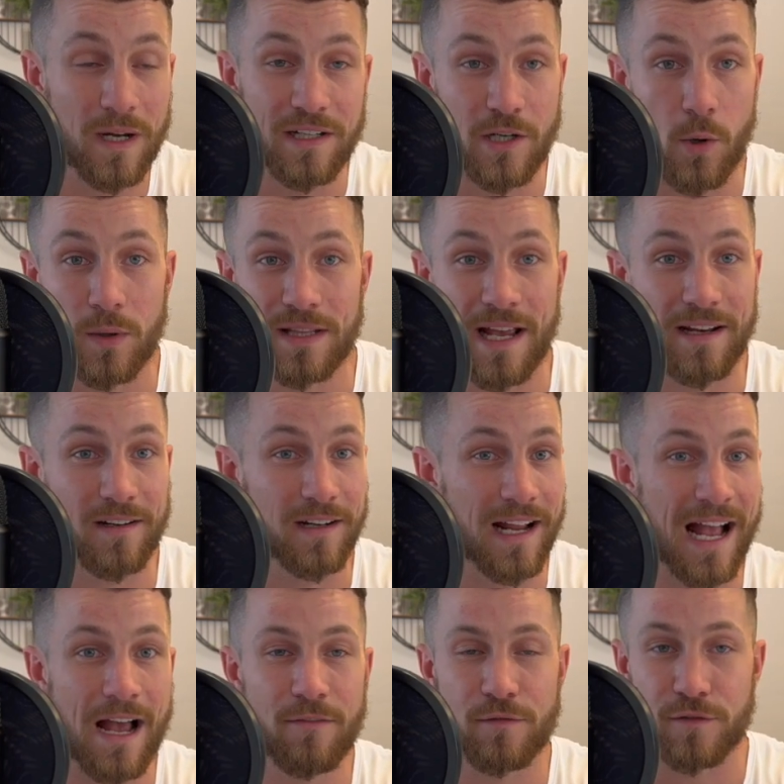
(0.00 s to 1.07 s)
knowing that you're gonna
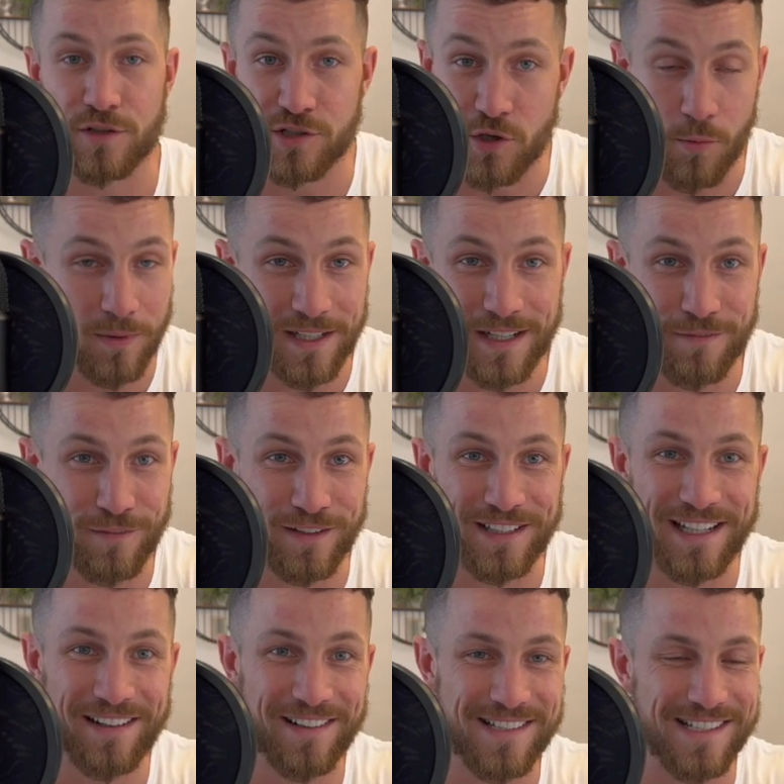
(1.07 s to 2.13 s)
have it for so many different
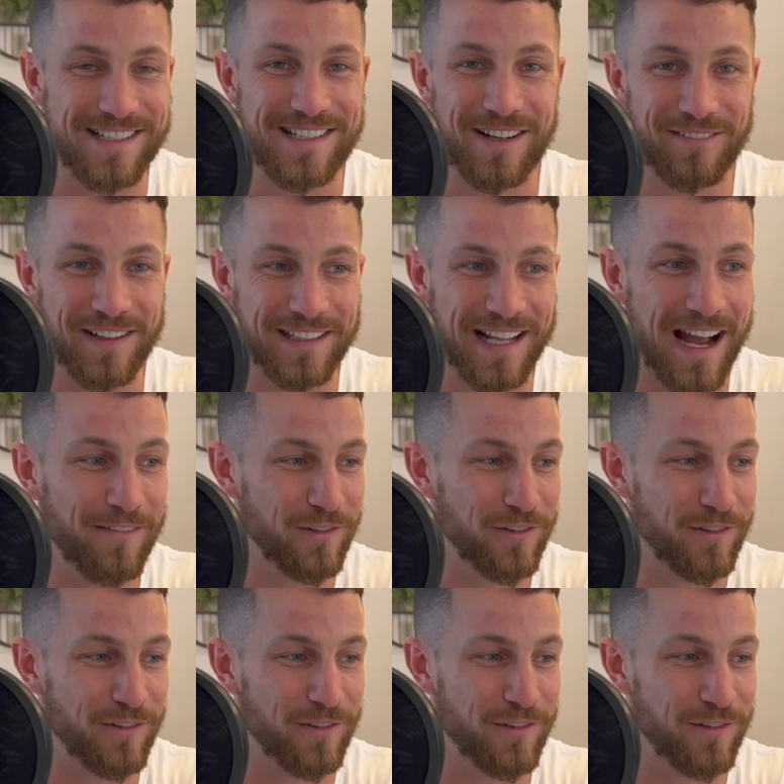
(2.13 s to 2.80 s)
years and stuff like that,